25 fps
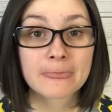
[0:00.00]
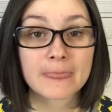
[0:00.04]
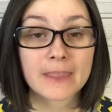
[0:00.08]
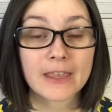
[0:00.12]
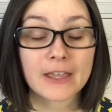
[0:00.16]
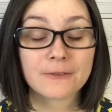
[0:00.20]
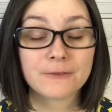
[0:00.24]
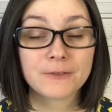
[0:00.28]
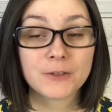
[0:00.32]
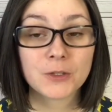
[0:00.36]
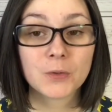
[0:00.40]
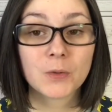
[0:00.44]

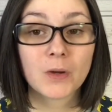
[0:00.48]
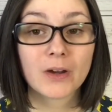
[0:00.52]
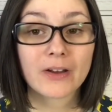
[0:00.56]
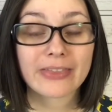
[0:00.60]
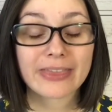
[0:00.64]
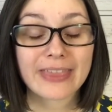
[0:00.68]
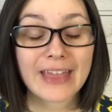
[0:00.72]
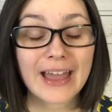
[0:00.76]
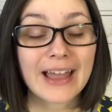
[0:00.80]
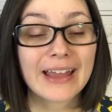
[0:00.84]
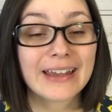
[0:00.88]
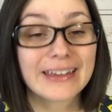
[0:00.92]
If you are
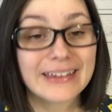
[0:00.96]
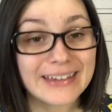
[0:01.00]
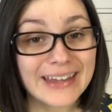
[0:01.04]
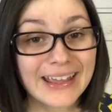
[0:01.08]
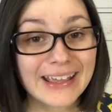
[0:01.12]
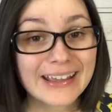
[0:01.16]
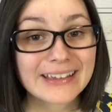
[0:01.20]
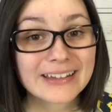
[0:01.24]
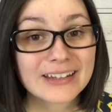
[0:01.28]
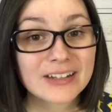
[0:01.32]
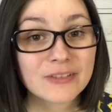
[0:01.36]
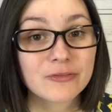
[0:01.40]
that
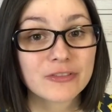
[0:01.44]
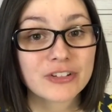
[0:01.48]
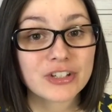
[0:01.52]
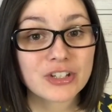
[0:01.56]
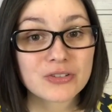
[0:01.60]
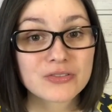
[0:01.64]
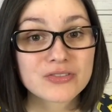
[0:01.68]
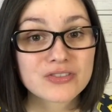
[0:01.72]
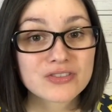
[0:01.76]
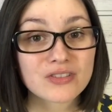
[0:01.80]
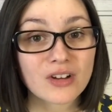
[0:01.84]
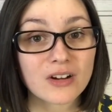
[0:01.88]
negative when
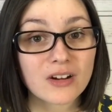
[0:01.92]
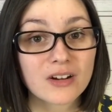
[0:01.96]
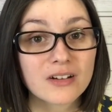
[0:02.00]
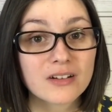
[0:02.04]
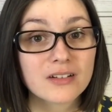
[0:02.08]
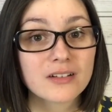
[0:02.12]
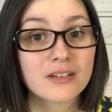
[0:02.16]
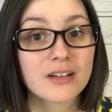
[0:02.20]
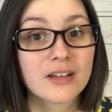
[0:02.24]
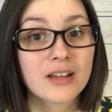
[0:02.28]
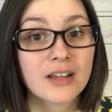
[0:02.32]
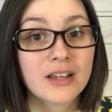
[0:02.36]
you
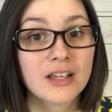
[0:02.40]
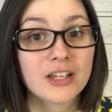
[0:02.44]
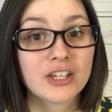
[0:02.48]
start,